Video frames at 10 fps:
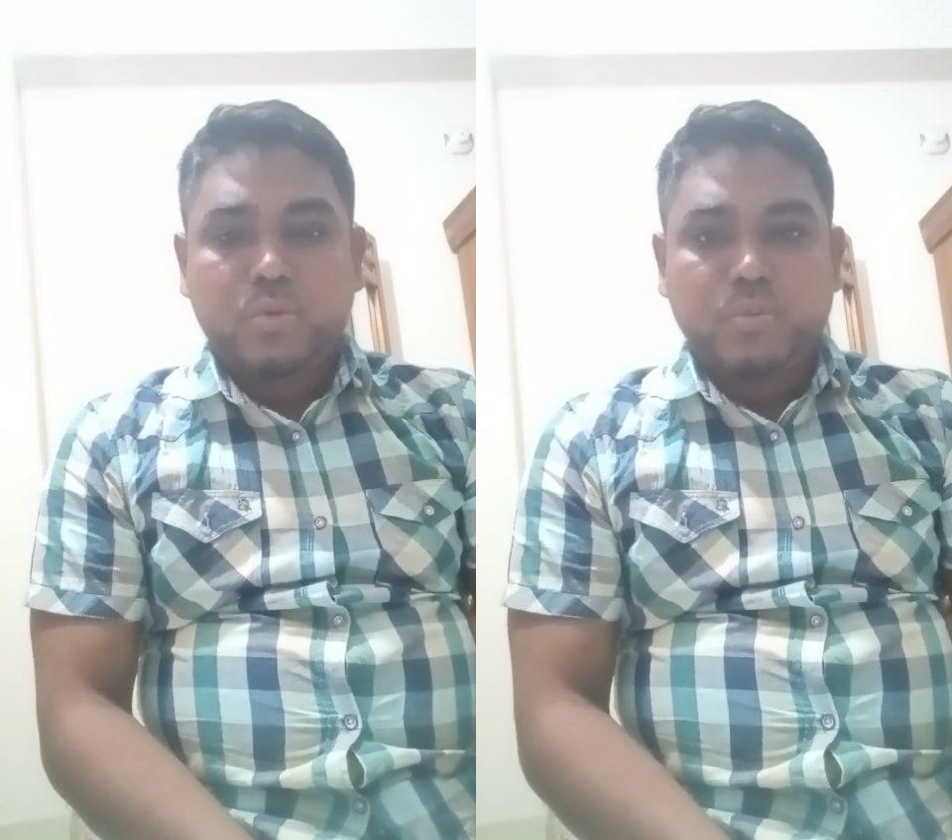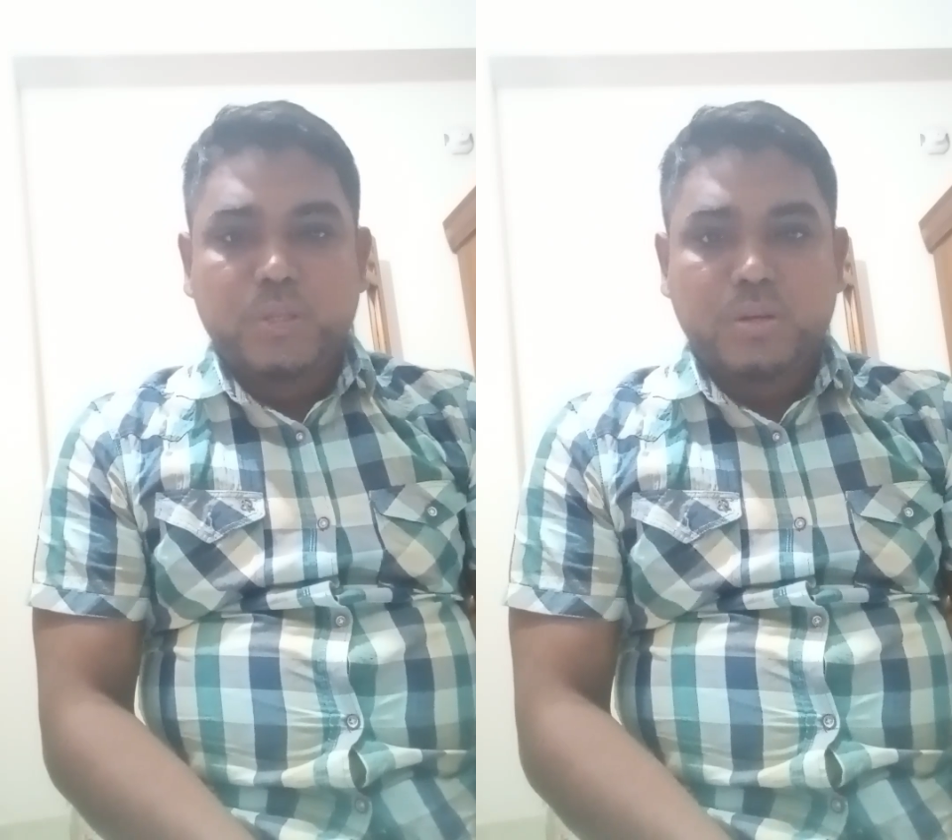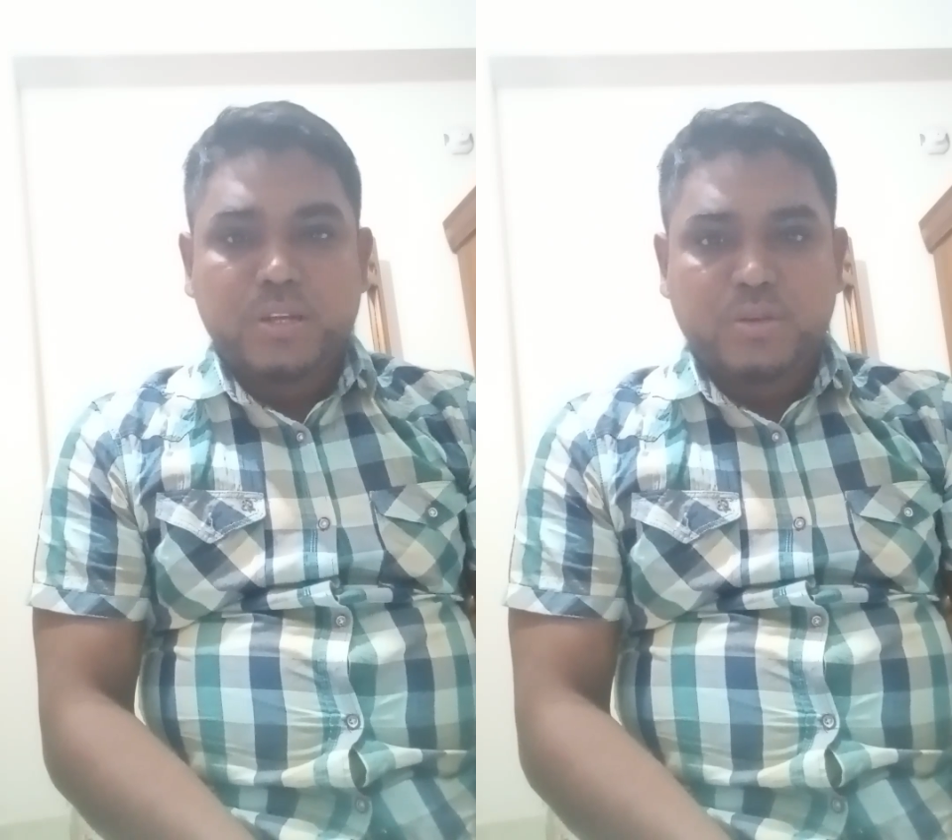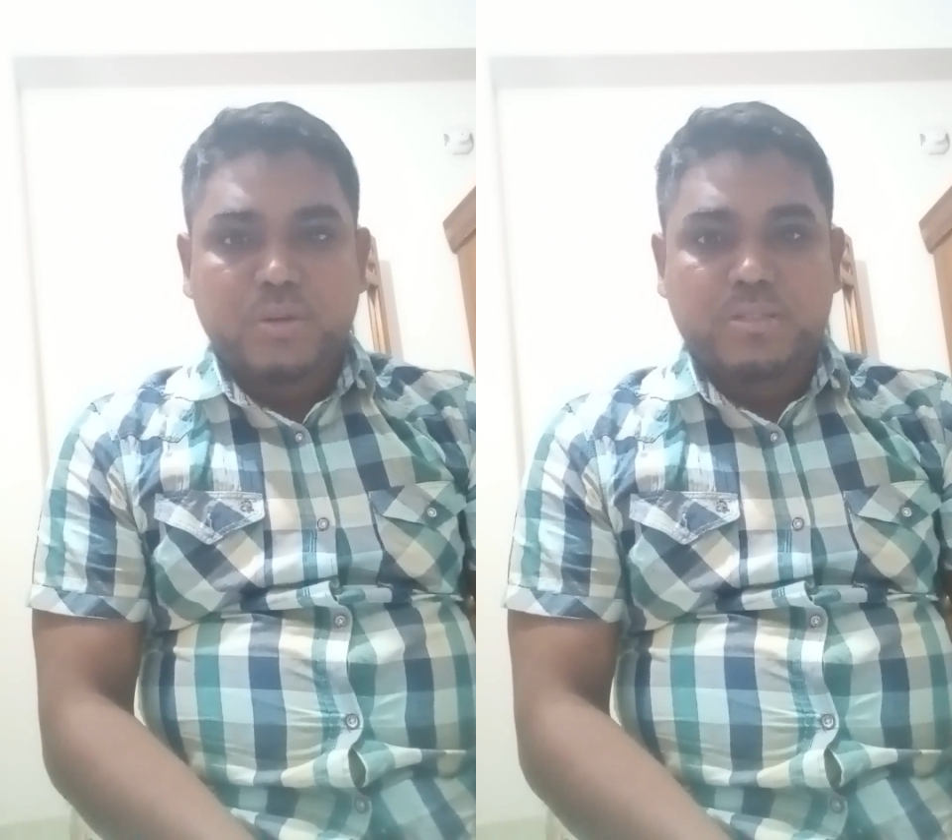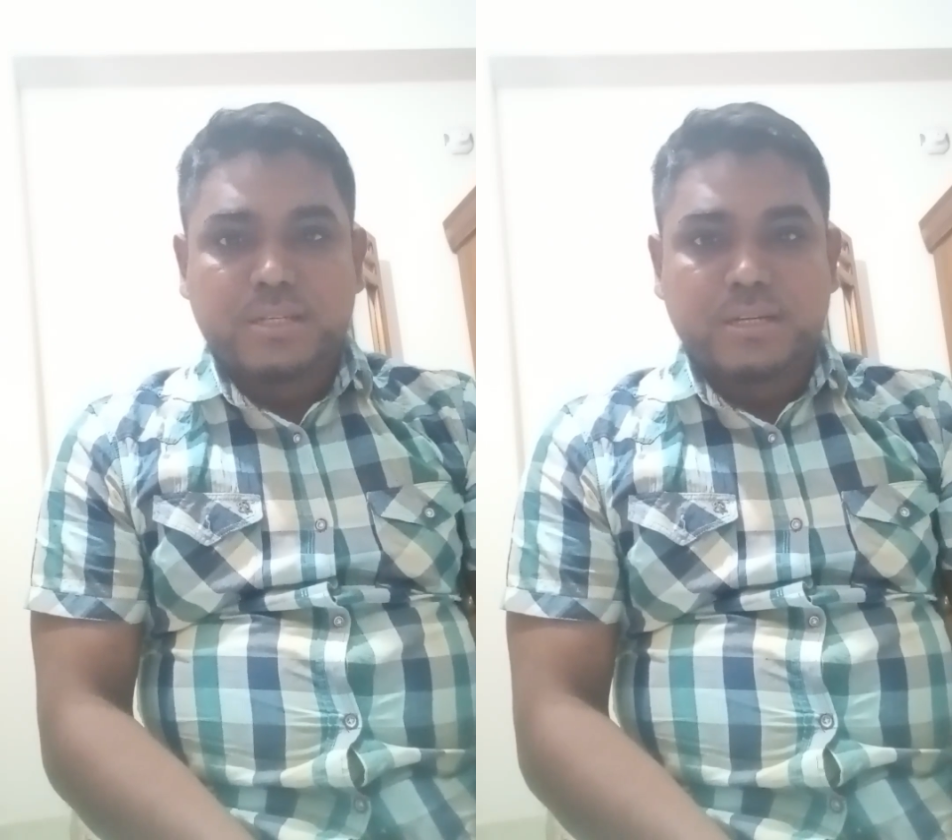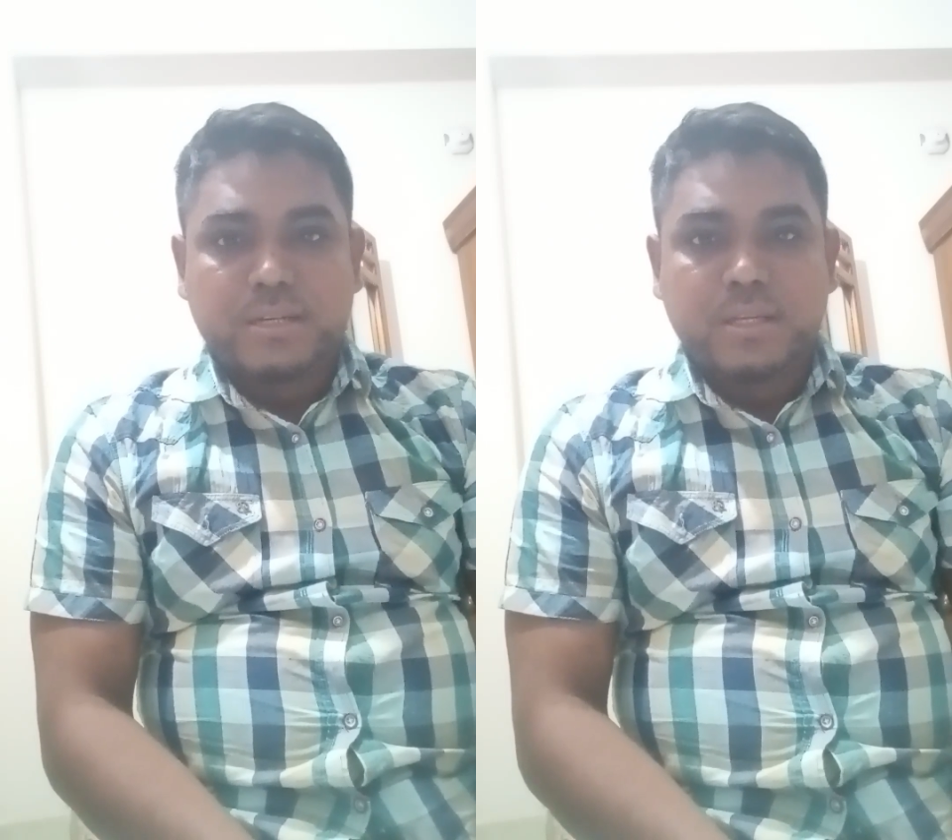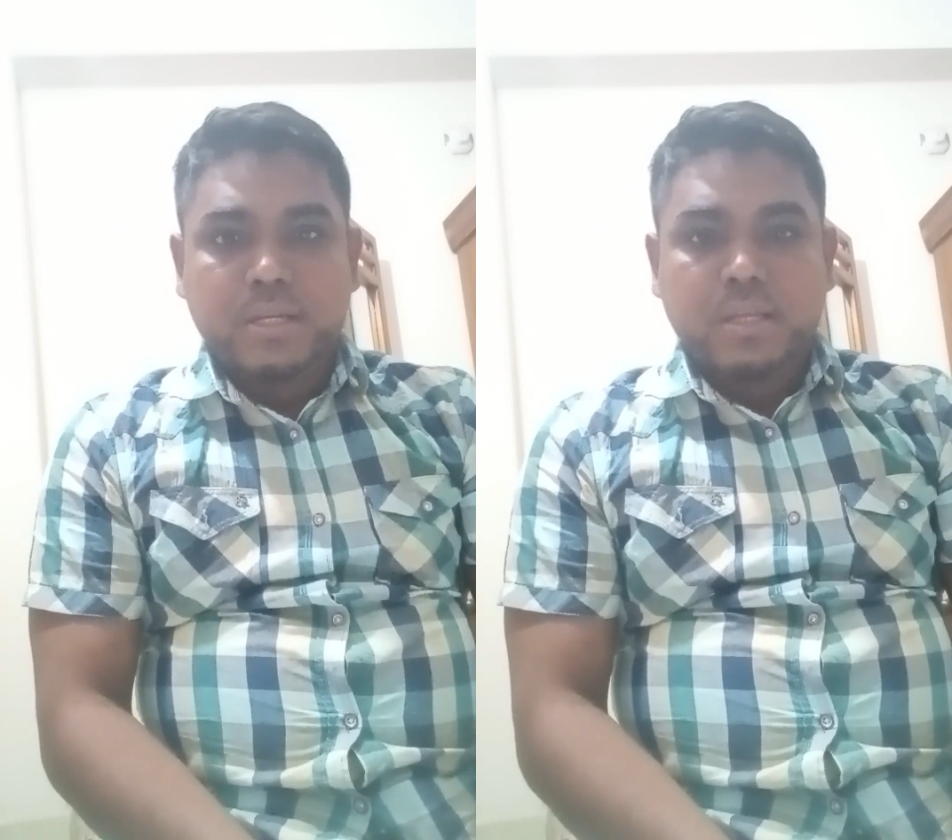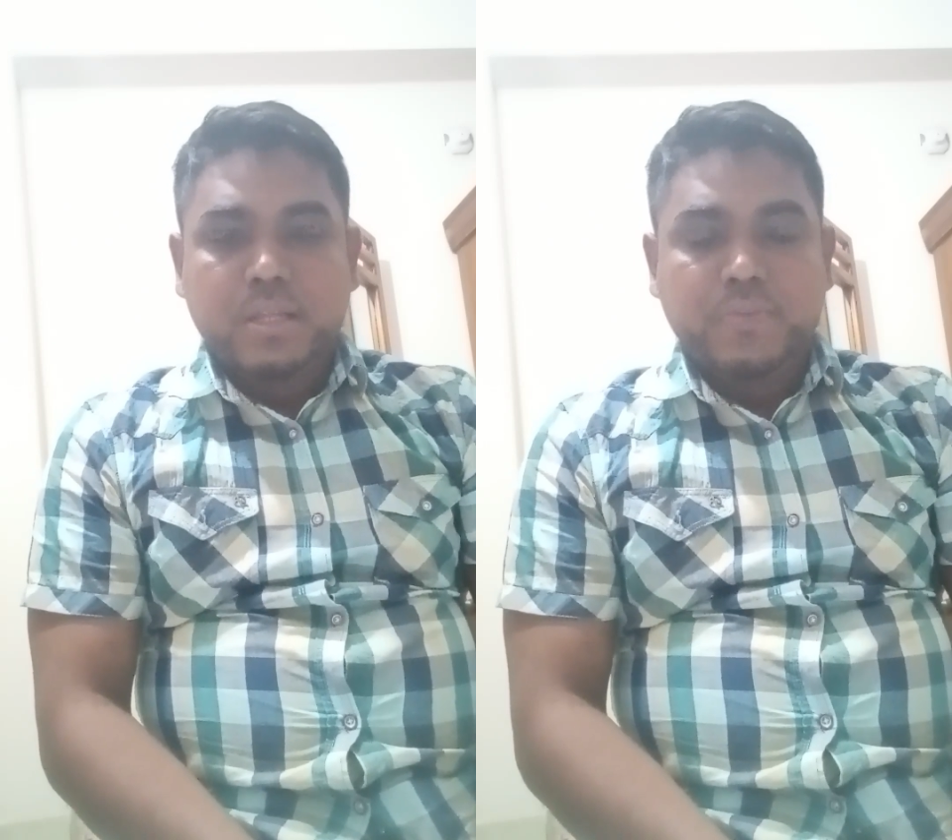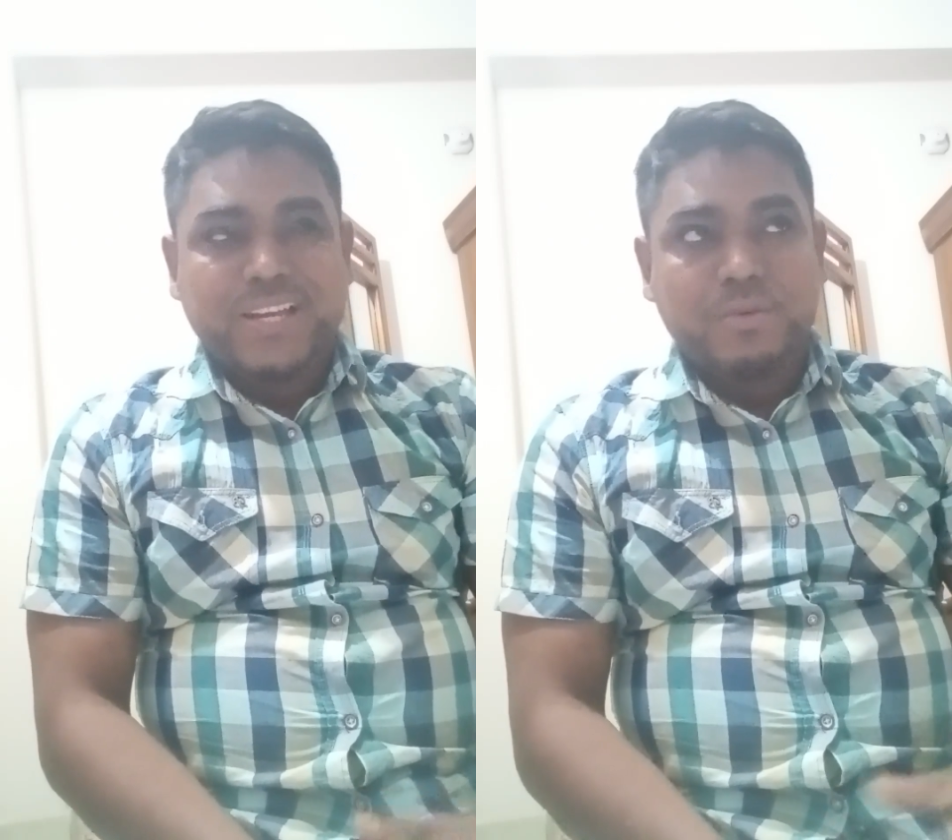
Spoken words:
will reconsider that